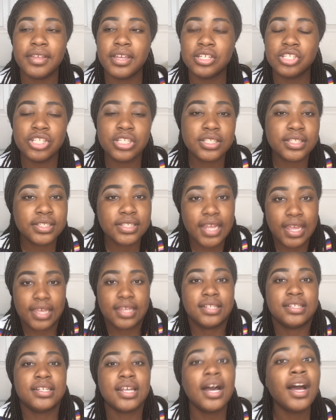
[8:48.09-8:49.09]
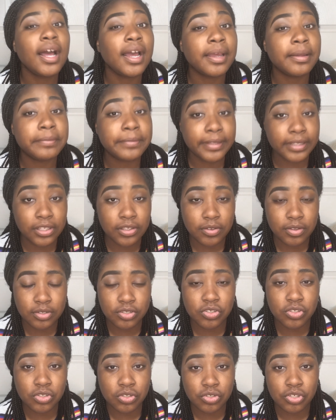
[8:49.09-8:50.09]
just takes time. Like
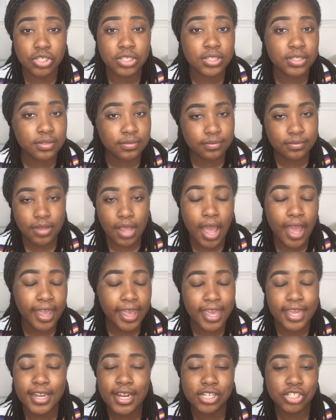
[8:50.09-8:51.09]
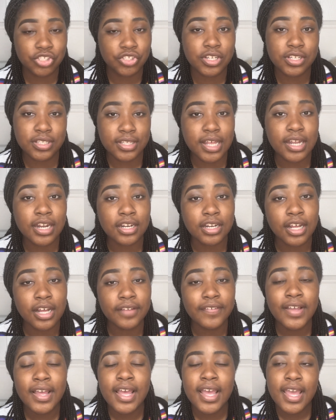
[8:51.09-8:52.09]
I cannot stress that
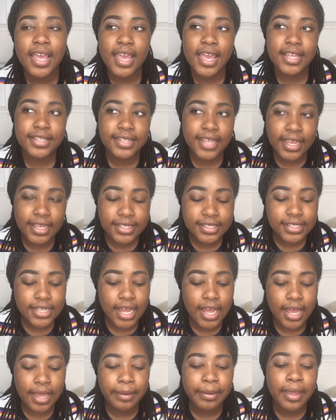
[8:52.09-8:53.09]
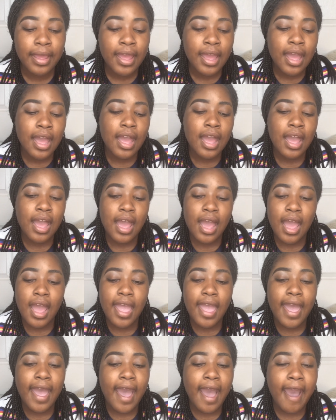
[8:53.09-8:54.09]
enough. It takes time.
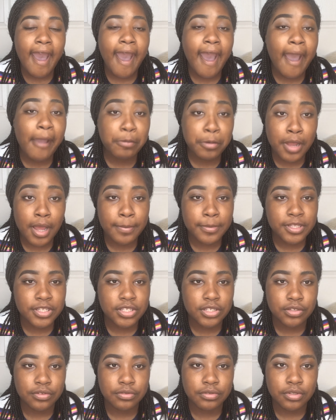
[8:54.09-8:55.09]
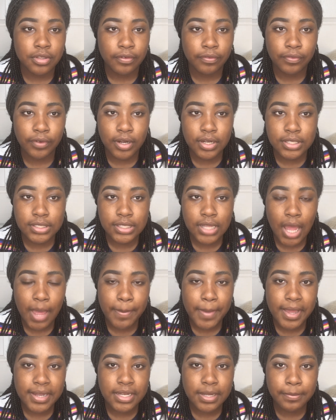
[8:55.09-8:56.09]
I promise you, the first
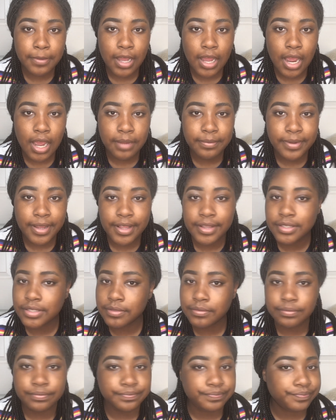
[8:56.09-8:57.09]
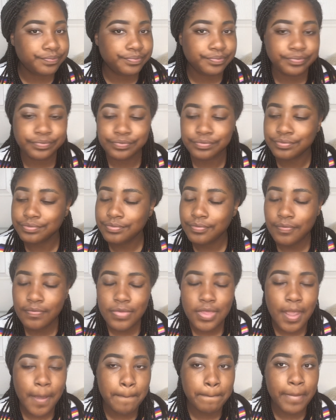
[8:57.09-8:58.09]
time I did my eyebrows,
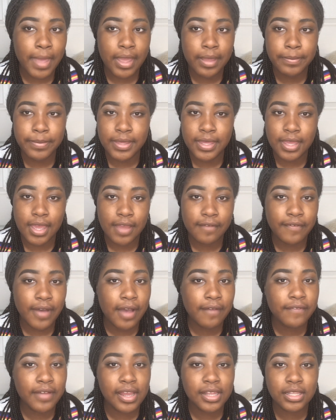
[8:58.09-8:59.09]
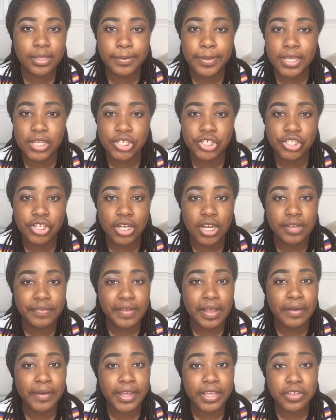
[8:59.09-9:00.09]
baby, if I find the picture of
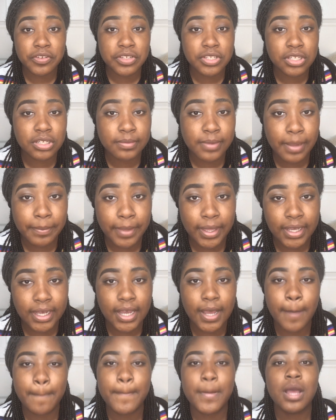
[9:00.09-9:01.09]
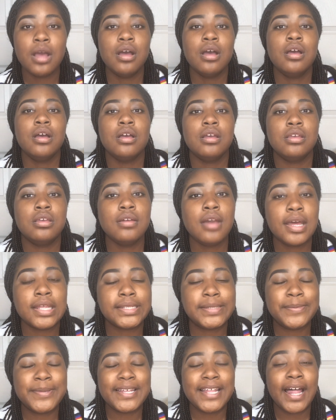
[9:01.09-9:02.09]
how I used to do my makeup, you guys
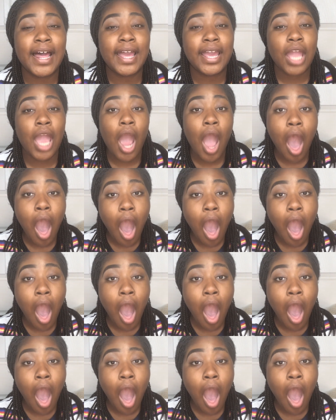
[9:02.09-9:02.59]
would be like,